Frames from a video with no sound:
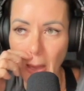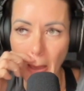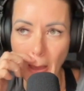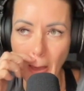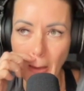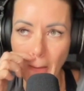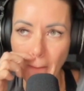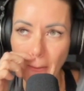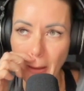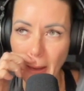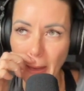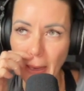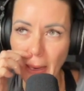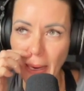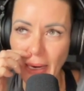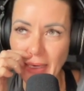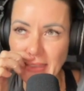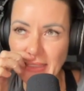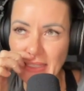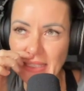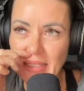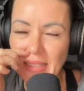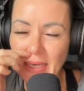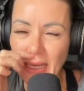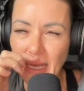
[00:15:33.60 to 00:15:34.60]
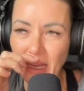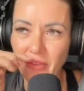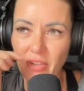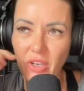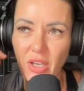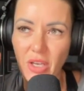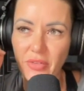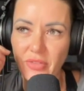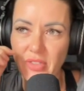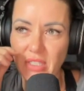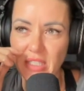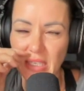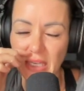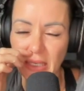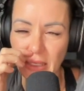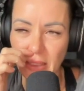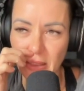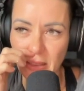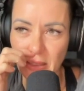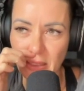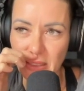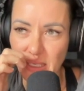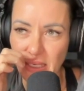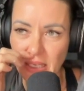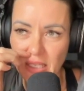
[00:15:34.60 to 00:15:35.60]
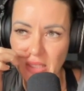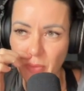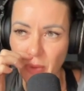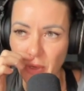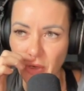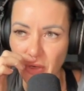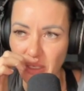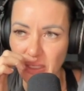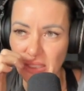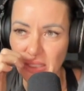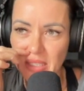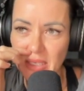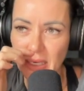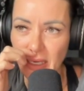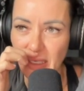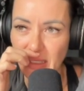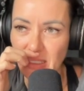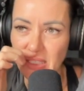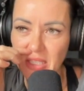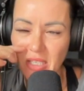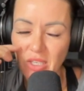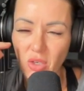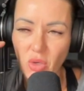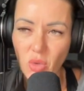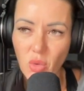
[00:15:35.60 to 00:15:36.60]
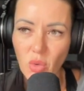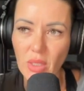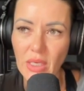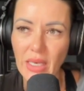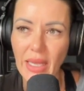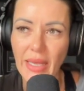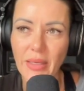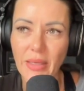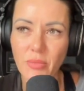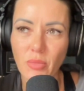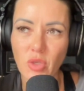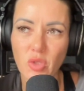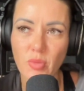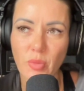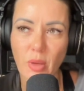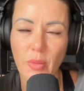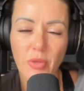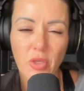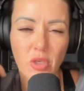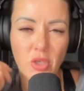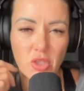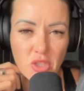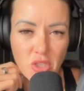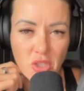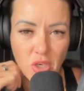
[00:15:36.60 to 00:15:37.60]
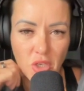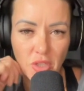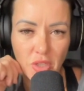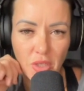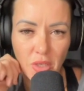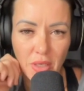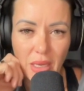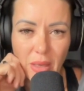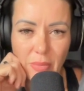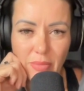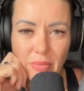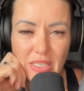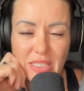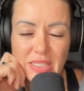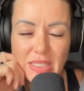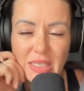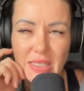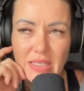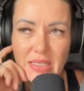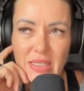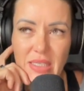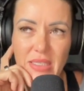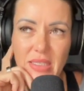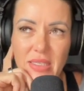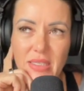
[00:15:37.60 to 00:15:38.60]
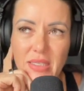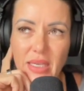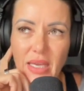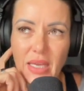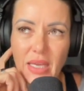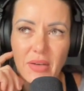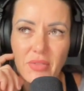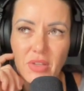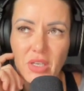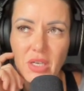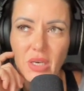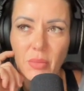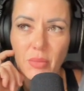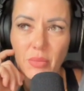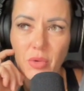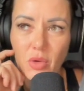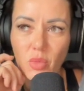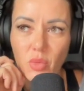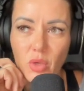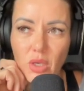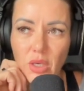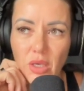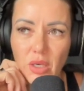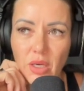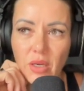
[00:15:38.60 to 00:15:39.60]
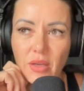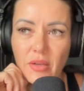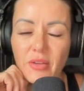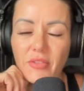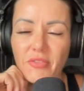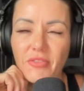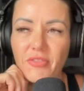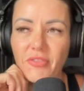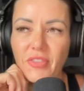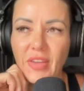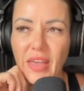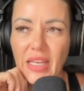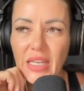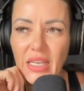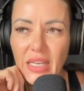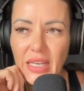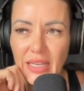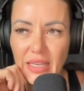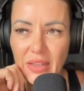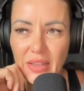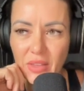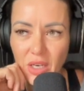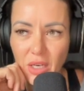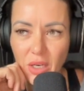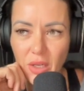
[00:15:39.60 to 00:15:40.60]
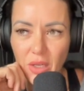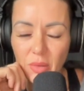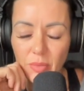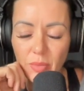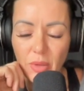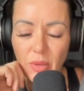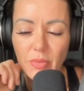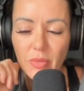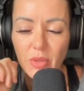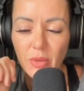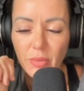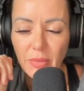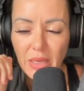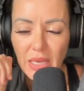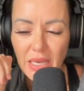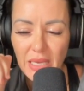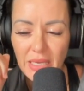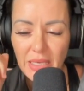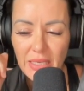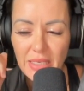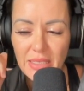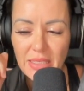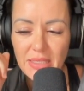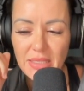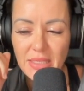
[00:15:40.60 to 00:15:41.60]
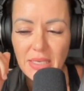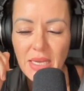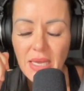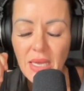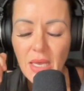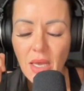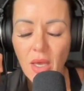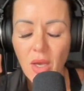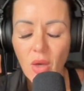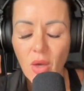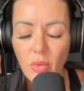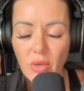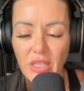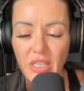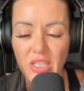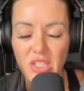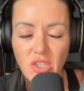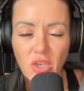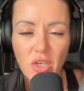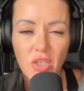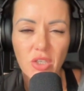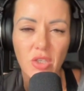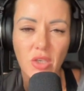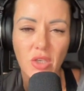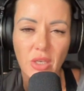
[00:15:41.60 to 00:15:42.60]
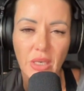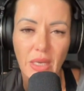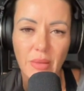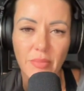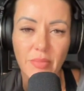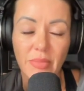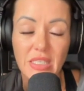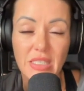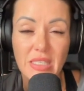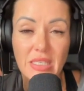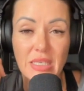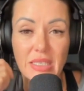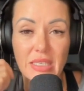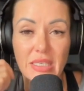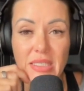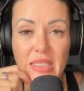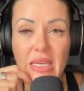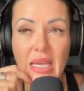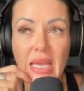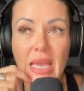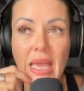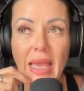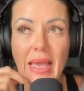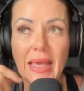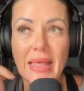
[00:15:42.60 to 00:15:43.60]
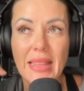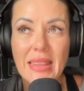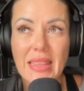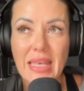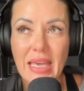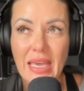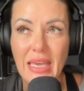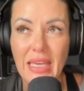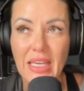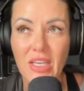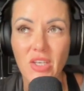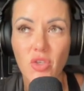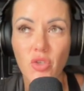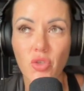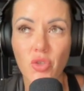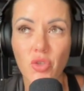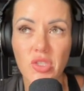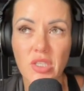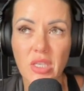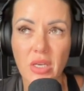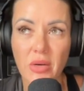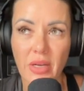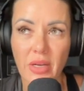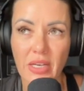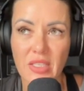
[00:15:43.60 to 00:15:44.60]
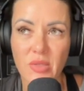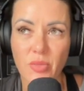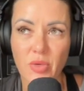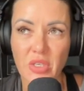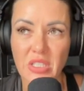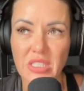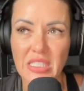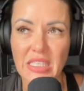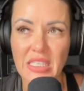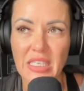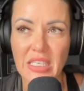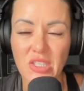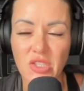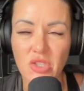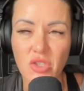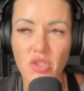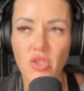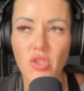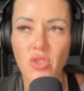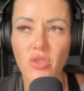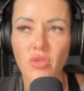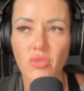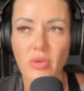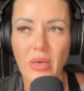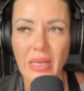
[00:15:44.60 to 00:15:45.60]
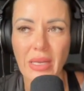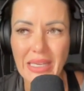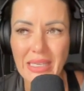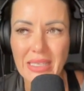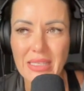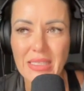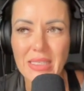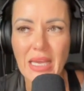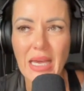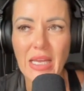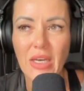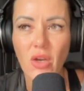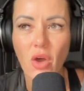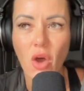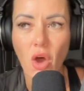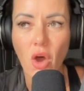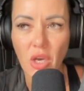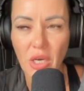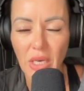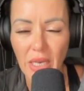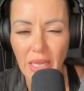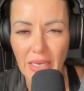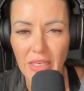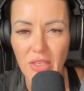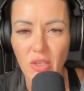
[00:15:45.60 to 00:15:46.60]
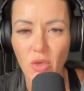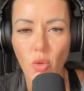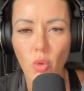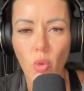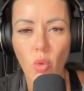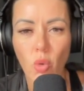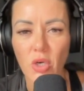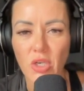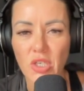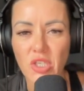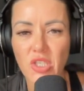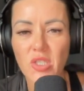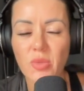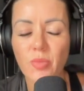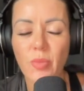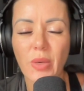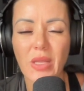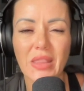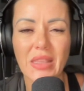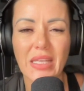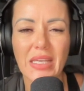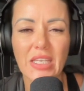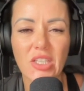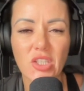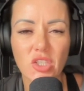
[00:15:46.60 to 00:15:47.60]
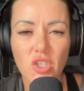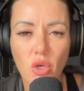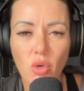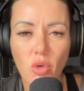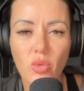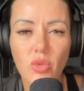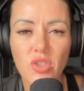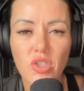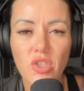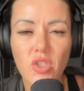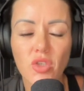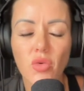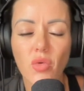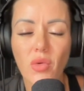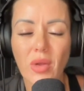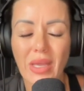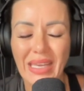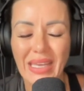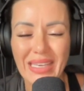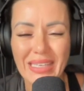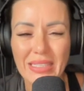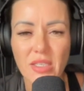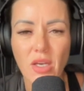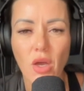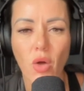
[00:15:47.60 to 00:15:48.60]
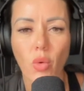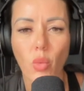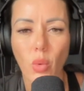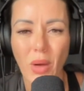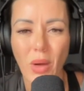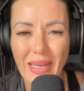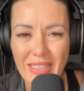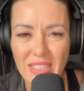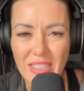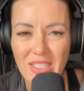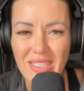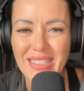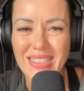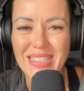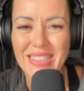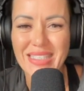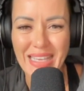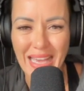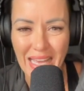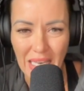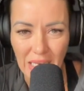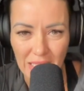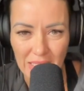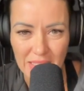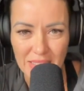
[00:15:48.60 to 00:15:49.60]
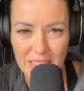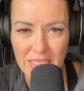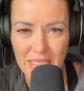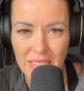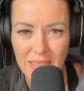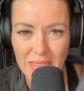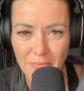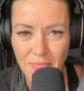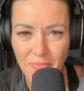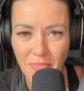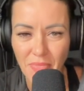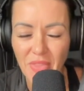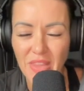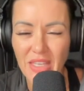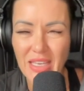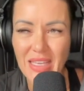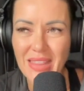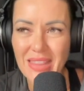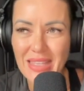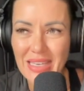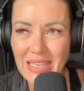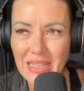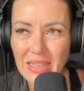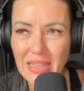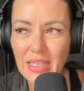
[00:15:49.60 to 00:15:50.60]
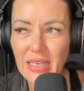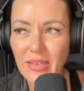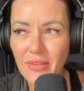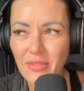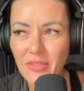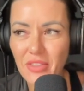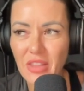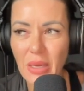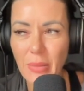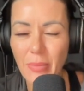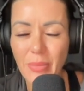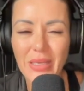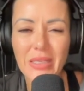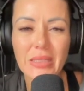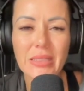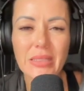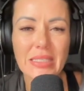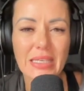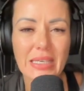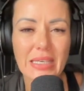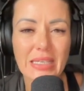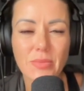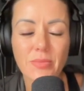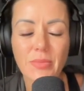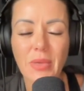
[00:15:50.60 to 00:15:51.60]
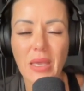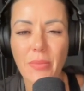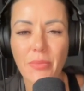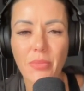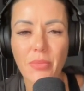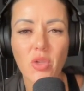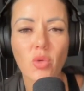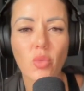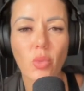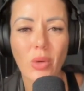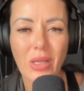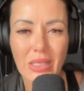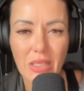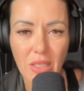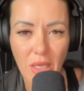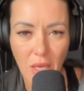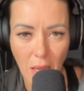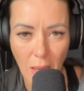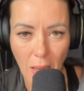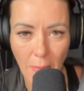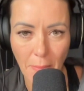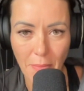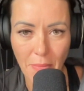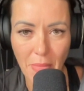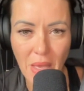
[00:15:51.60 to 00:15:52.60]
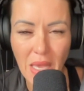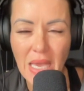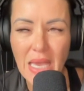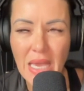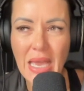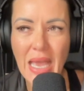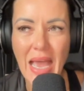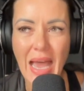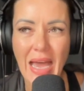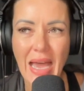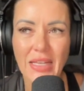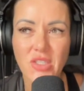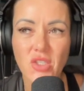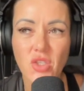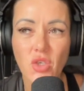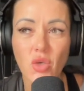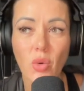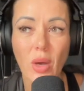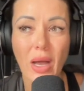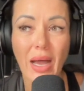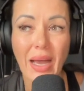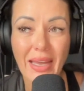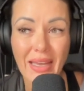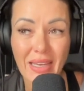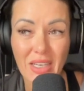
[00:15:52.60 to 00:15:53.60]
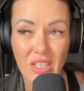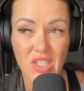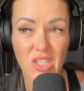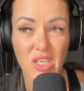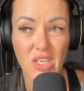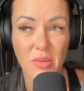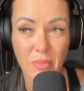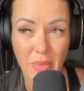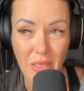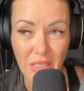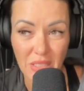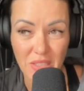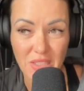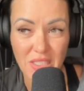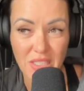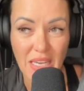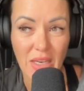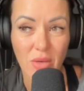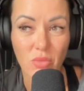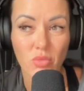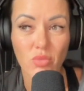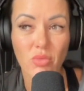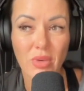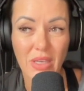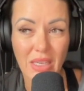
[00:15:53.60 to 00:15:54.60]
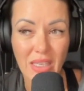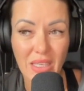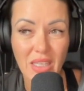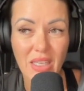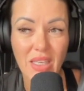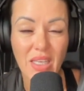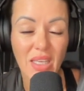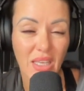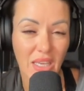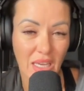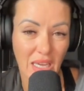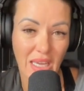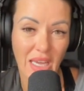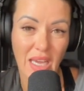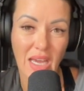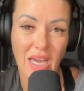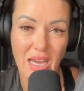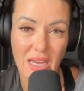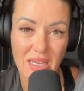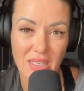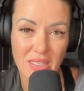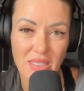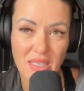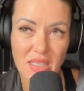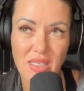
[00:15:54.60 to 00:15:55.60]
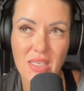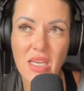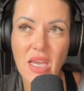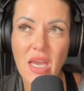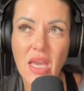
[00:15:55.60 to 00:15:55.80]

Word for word: but I didn't have a lot of sales experience. And so like most people who start an online business, this is kind of the number one failing that a lot of people make is when they start an online business, they use their expertise to create an online course, but they don't create a way to sell it. They think that if they build it, people will come. And so I actually built a really kick-ass